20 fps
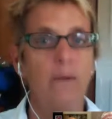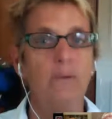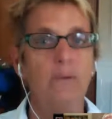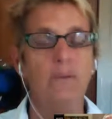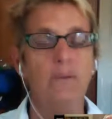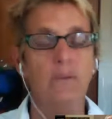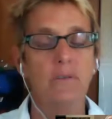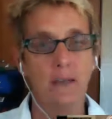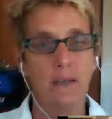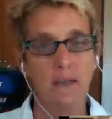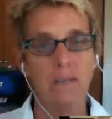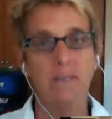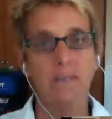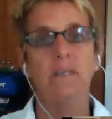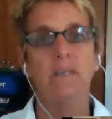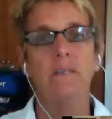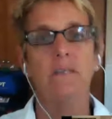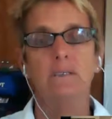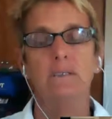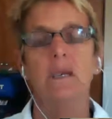So the
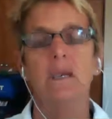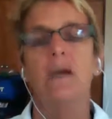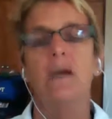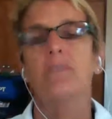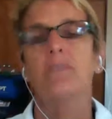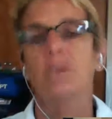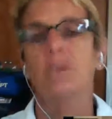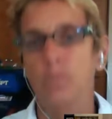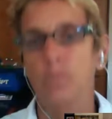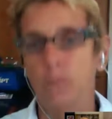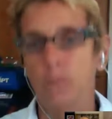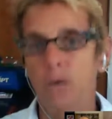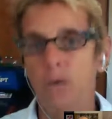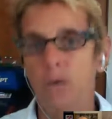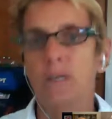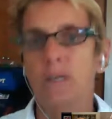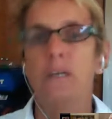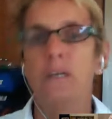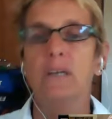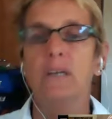idea is to have the
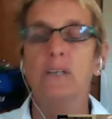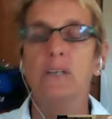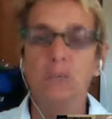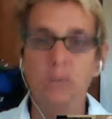community do